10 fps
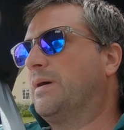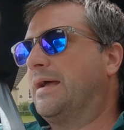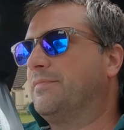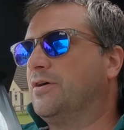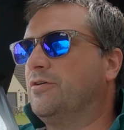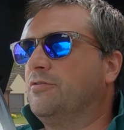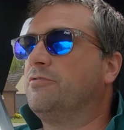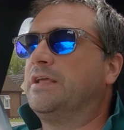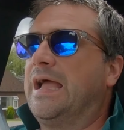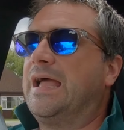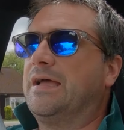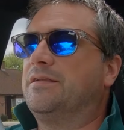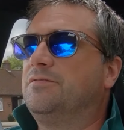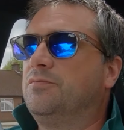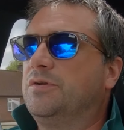map that I already
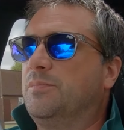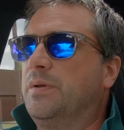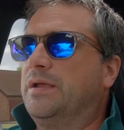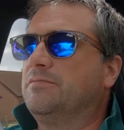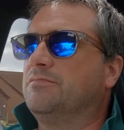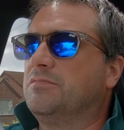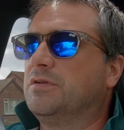had would have been